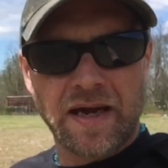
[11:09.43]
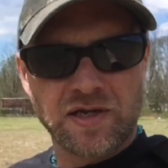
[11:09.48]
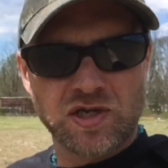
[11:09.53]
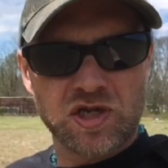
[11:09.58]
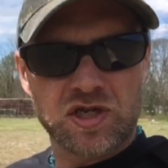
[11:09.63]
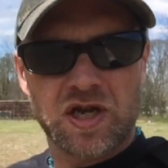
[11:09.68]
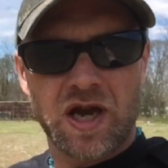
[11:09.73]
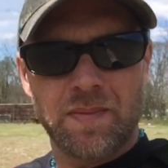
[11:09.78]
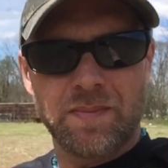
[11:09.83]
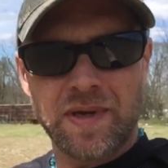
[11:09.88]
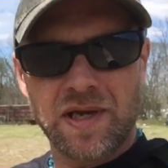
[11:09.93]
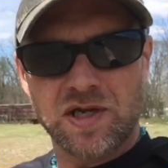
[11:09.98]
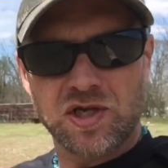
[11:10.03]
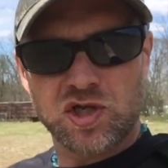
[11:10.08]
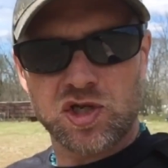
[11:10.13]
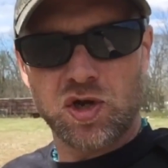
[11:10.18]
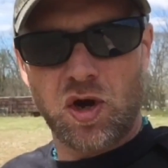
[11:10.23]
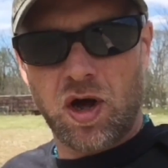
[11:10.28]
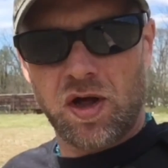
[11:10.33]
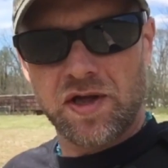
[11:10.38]
I just got me a
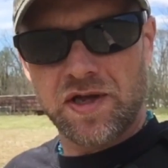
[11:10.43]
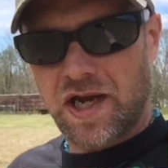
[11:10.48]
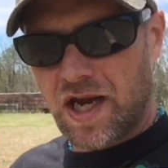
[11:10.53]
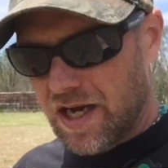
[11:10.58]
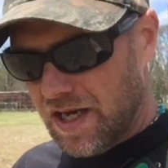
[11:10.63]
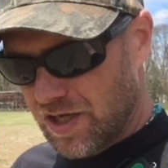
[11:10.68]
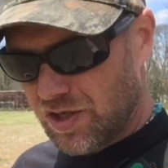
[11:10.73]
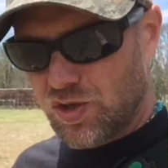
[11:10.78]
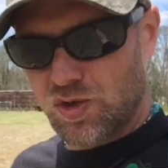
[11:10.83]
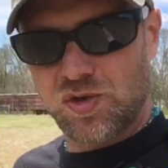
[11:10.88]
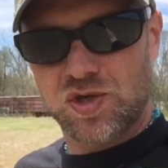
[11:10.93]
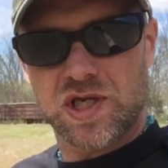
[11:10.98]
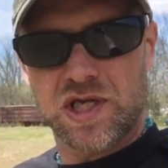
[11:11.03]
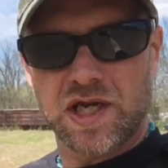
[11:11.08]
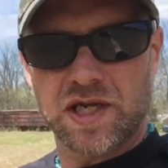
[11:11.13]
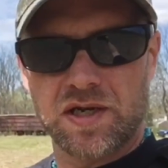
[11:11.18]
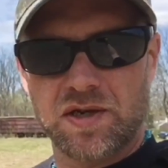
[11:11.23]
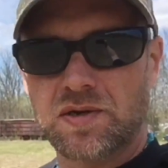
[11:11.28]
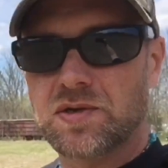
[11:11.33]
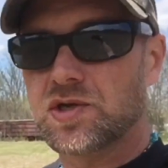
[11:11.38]
solid eighty-two
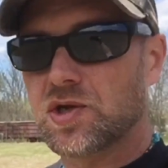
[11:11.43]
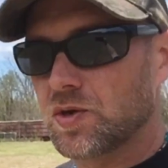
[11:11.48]
signal,